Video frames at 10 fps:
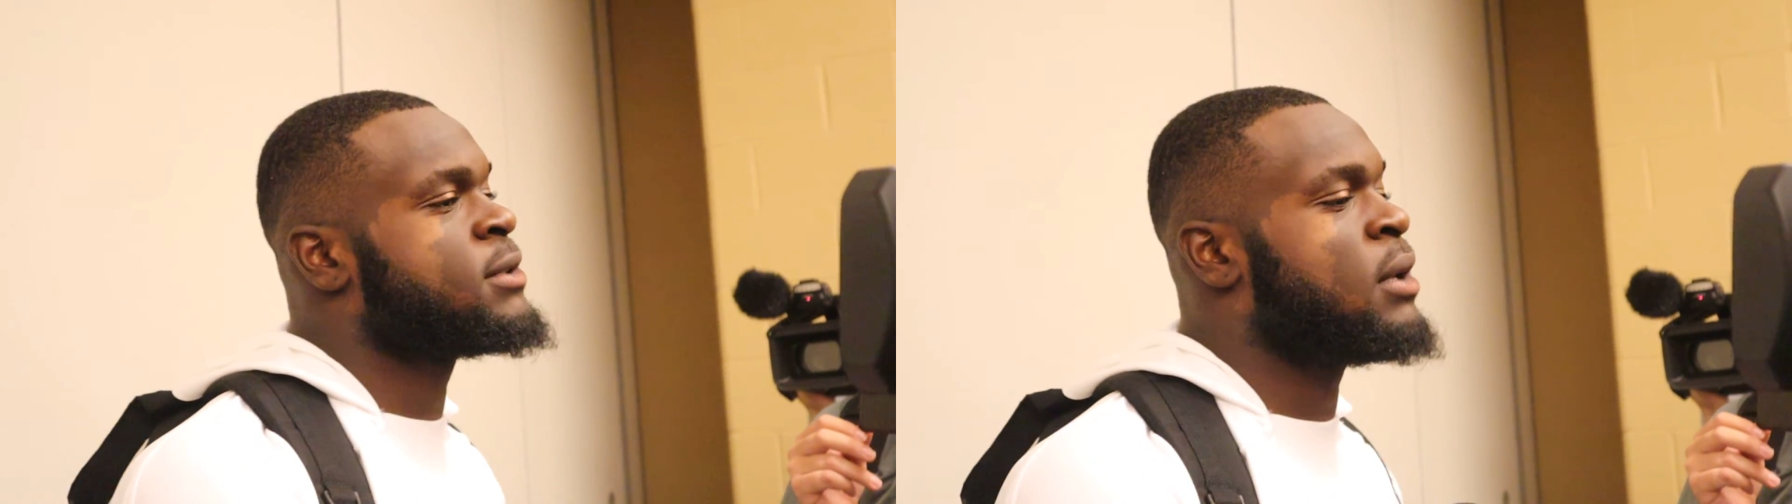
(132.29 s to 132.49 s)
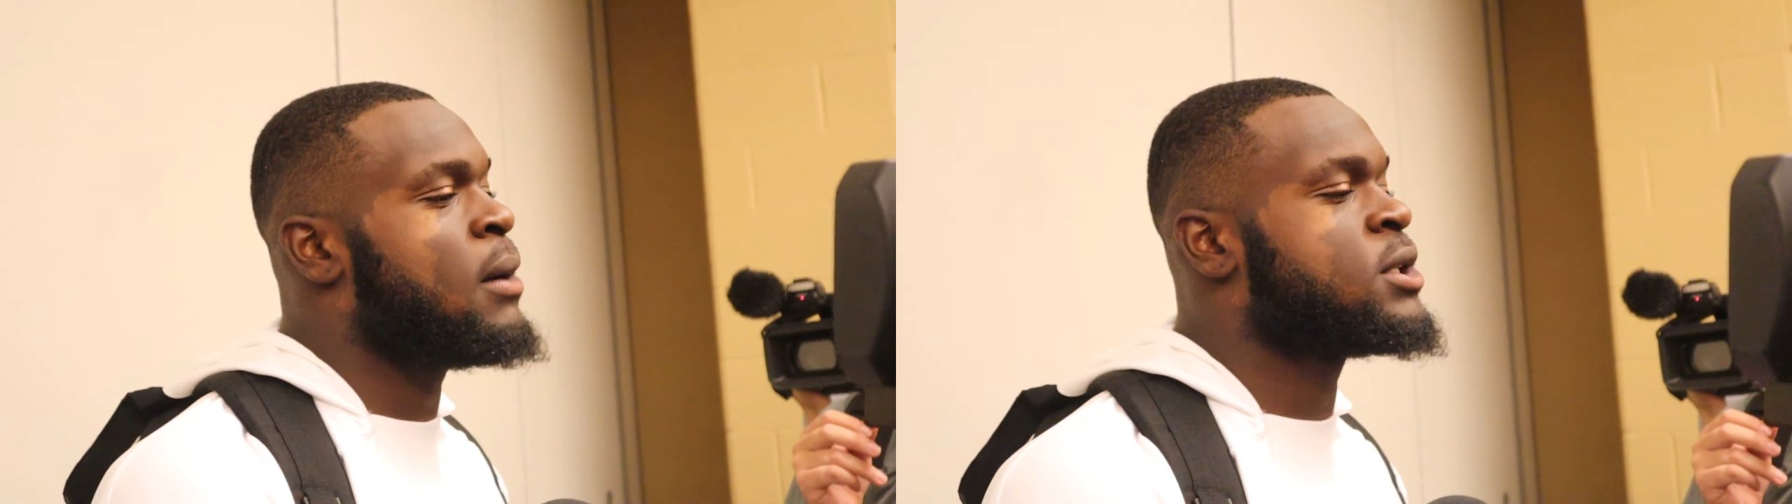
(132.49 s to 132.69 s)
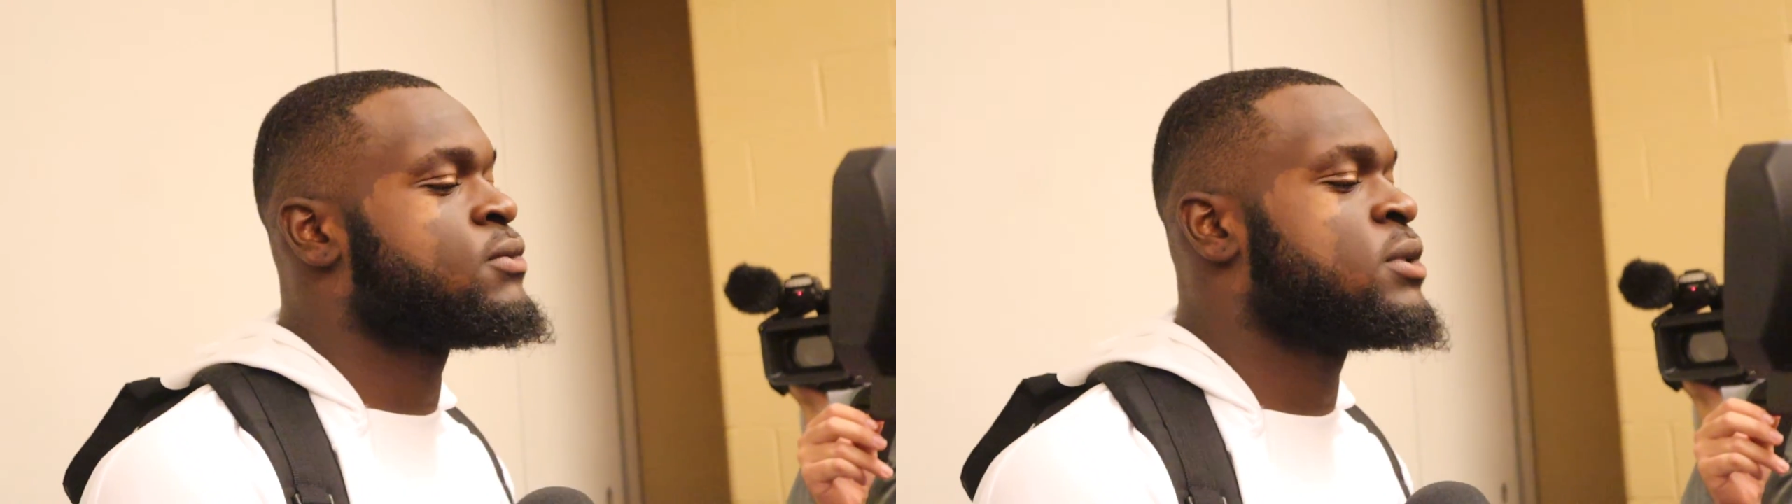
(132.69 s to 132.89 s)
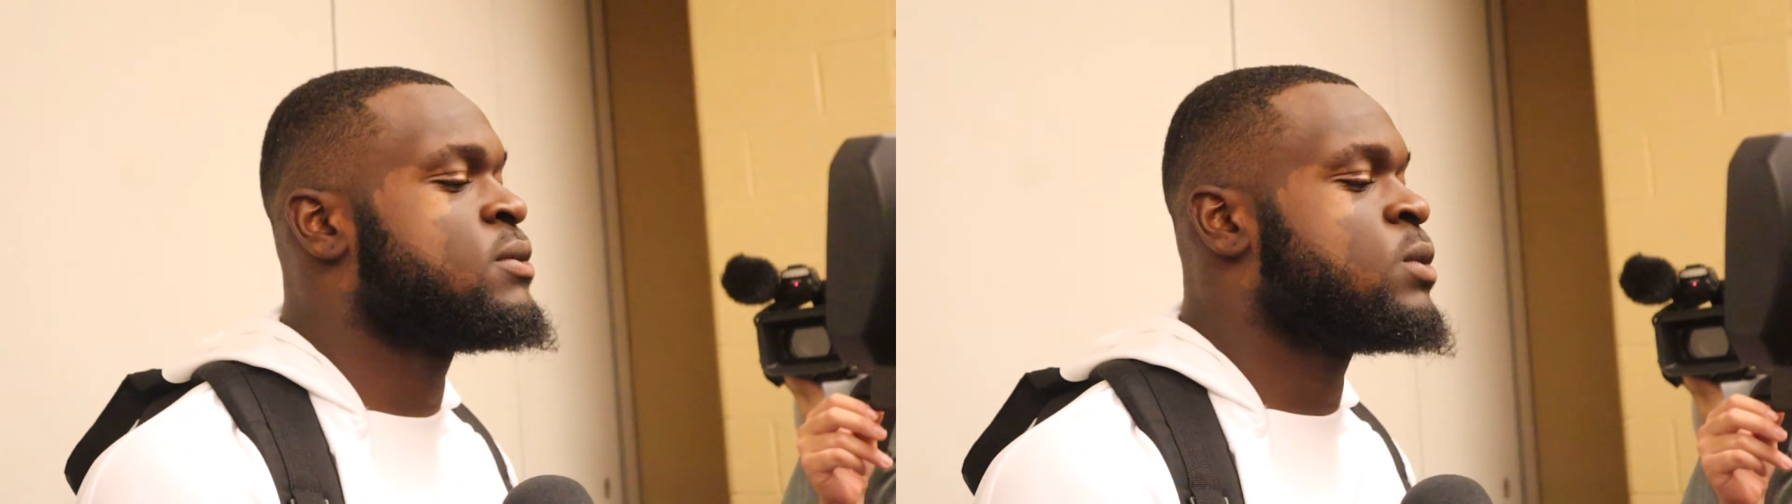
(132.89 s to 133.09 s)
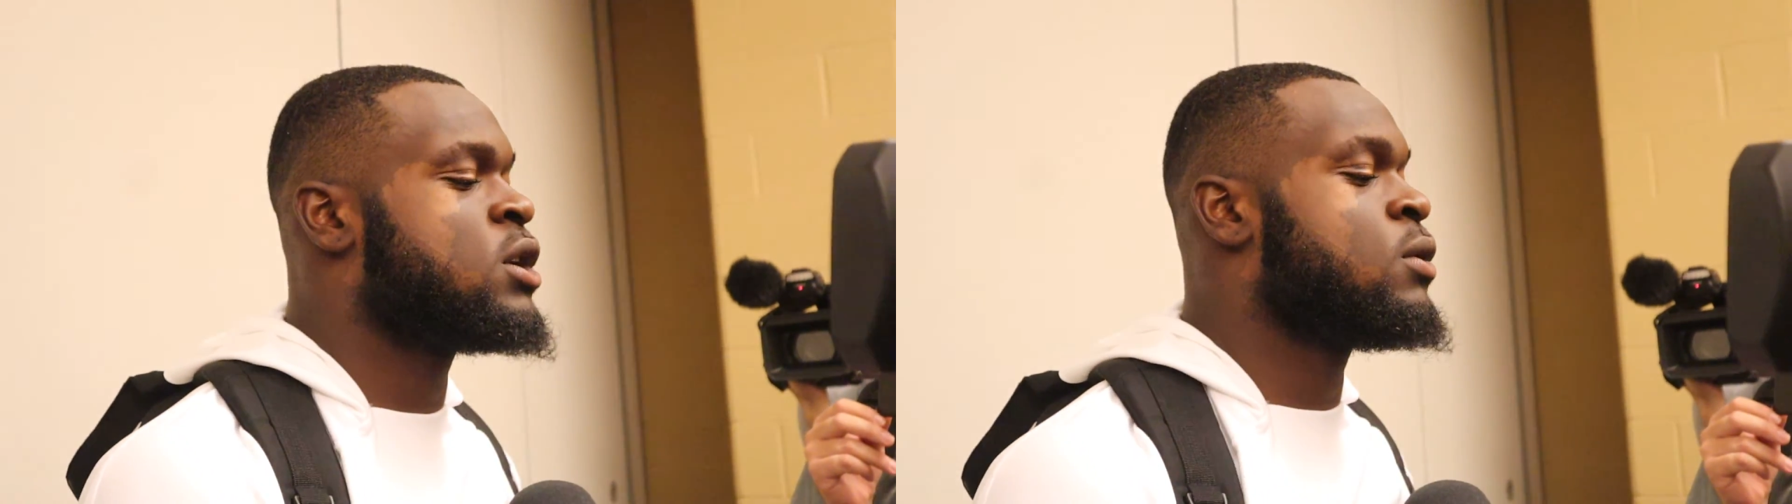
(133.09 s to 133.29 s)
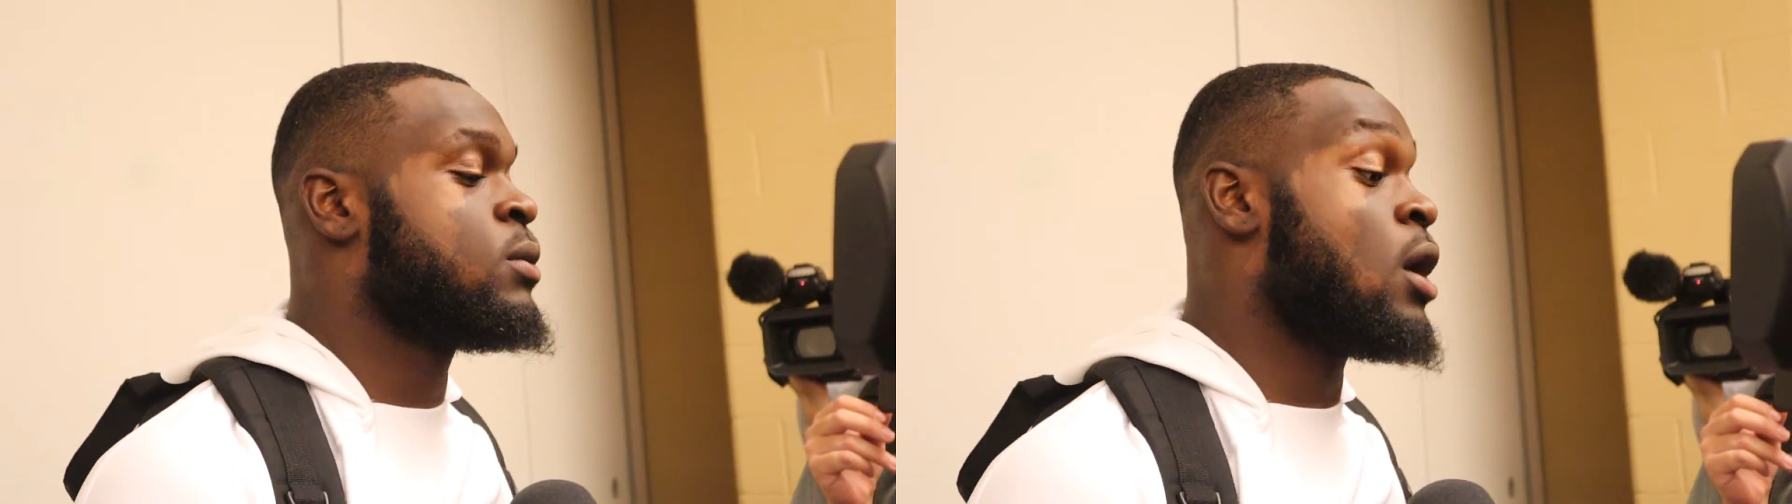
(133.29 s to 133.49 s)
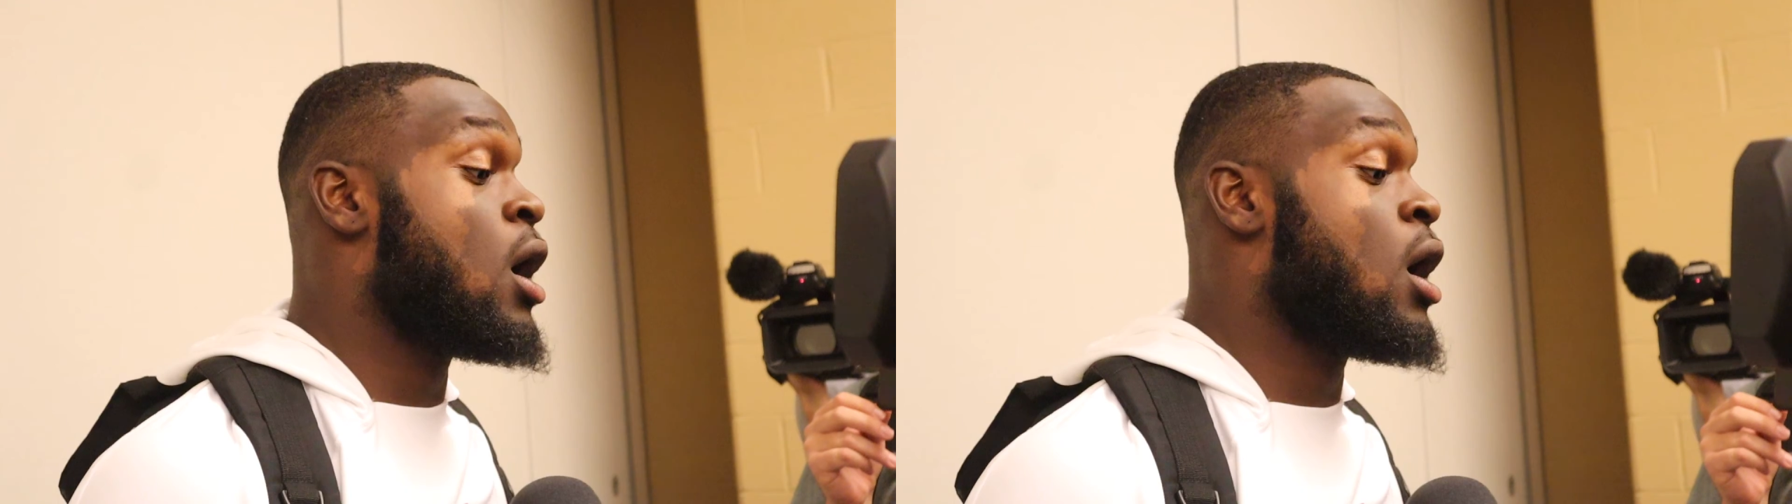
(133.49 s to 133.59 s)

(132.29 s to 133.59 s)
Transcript: But I wasn't really well,